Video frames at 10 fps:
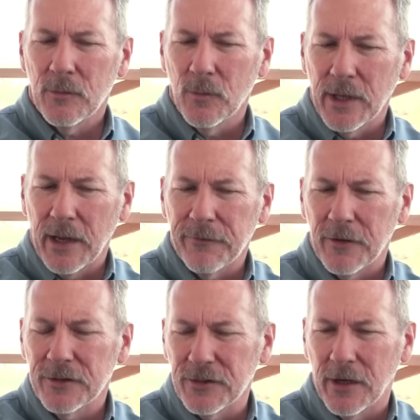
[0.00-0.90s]
when I
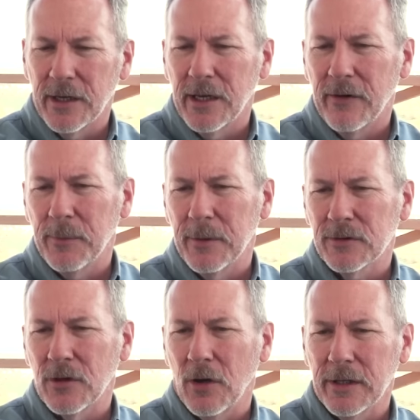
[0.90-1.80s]
first started, everybody
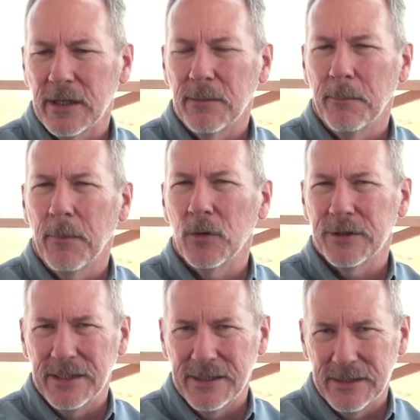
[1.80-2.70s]
was calling it
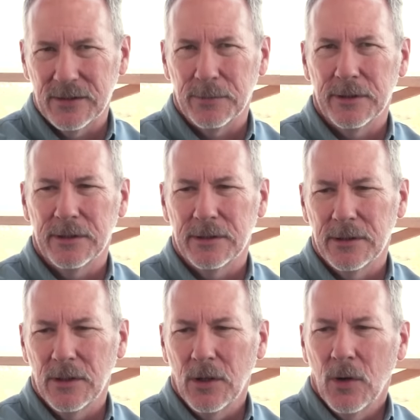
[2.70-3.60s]
multidiscipline,
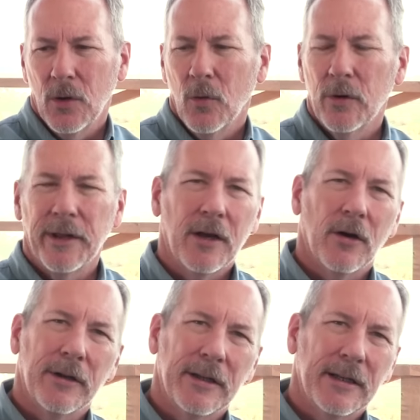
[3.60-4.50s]
or they
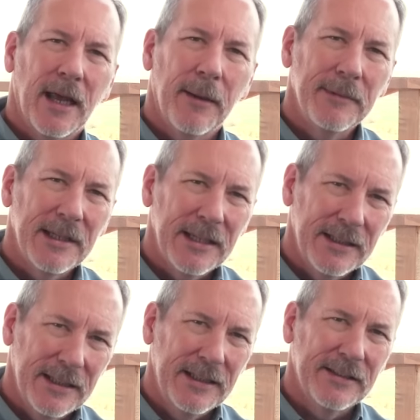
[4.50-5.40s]
called it
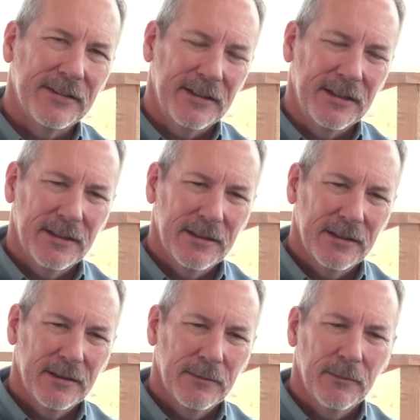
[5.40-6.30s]
MDDC,
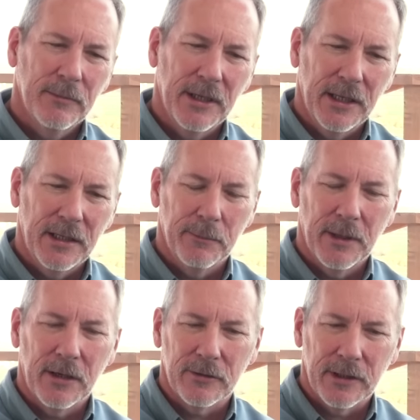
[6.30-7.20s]
meaning the
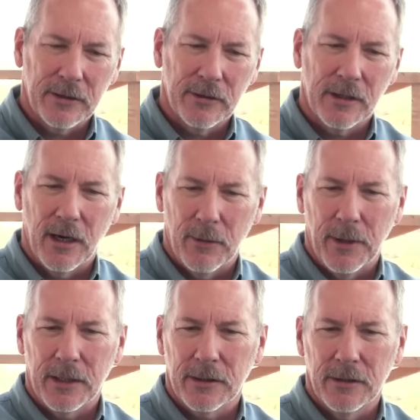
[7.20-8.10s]
medical doctor
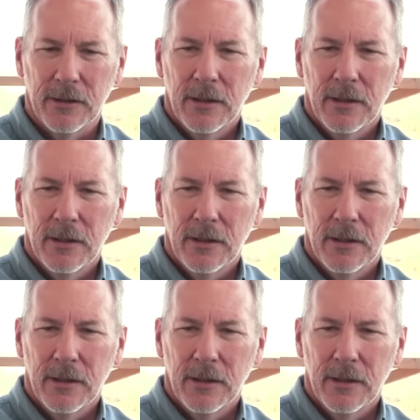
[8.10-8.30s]
chiropractor.